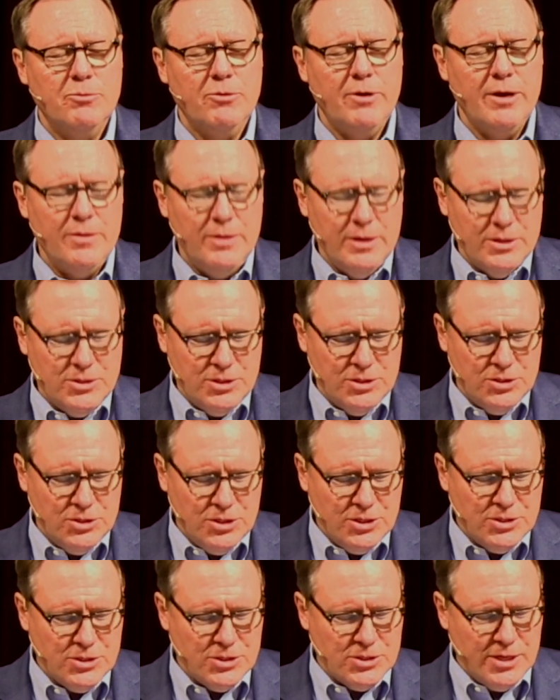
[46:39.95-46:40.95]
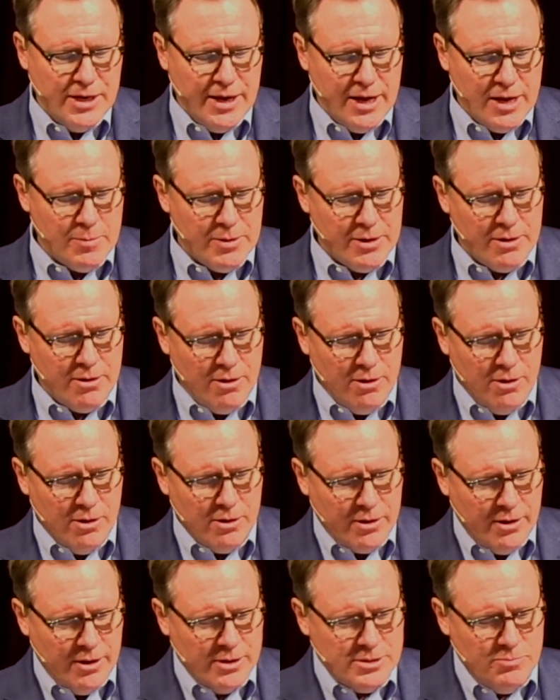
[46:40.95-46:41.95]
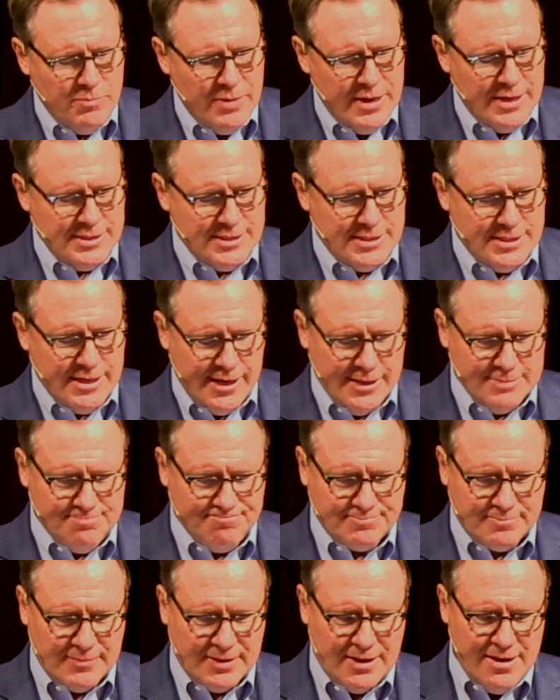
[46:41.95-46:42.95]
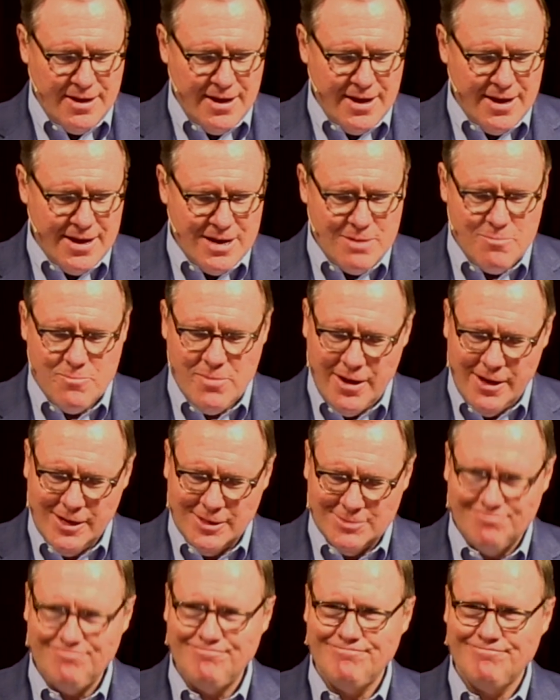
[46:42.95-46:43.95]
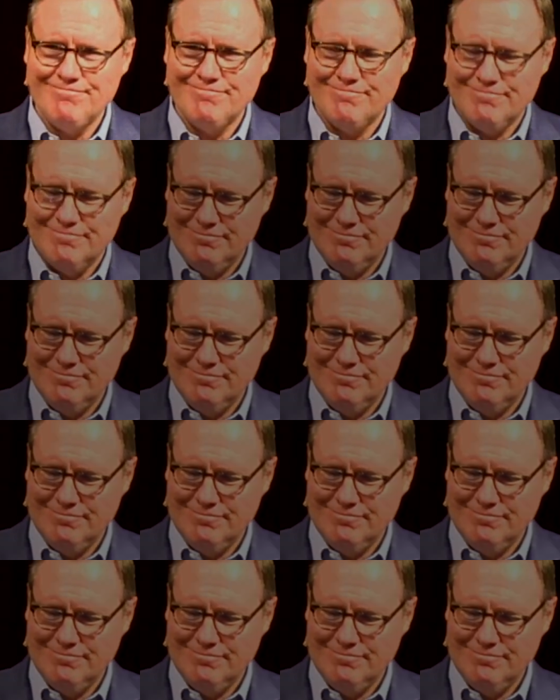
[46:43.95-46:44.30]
pray this in Jesus' name. And all God's men said, Amen. Amen.